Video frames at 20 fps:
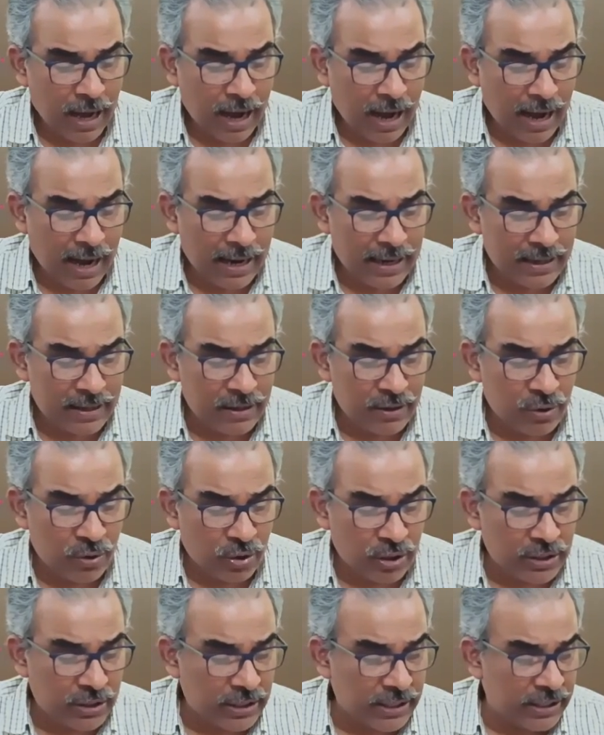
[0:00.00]
are
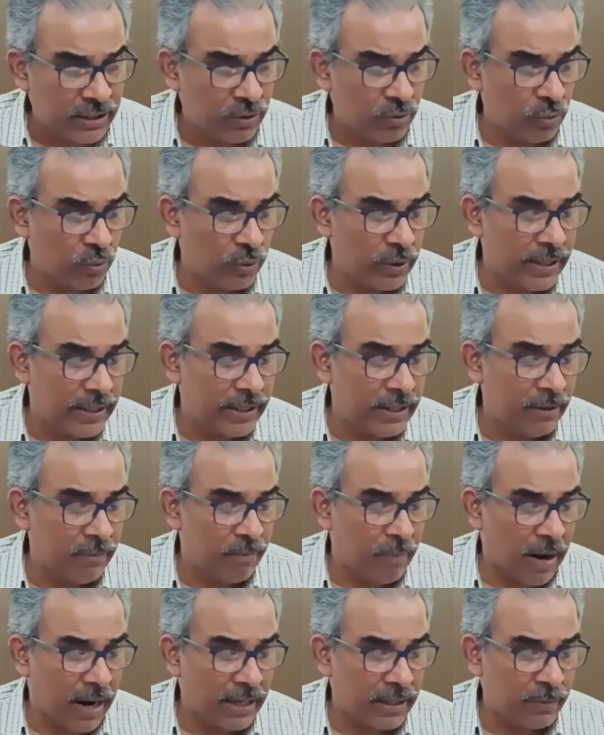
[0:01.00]
not included
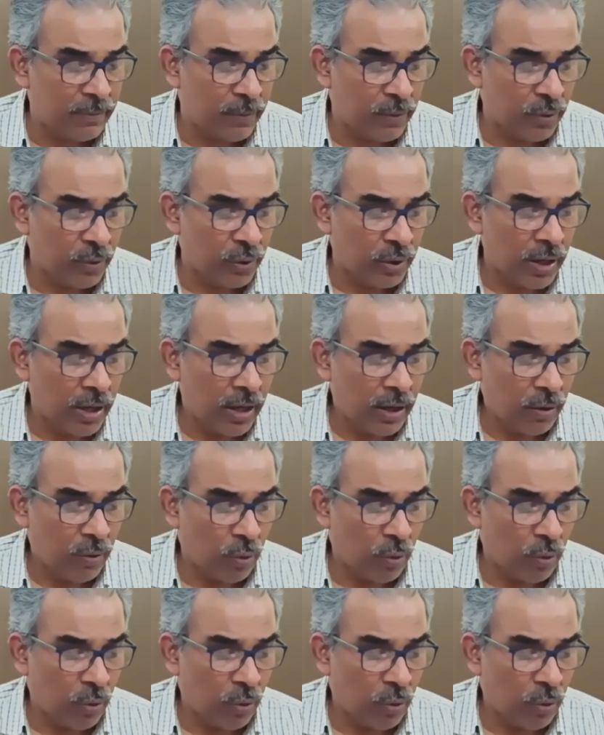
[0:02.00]
in Part 4,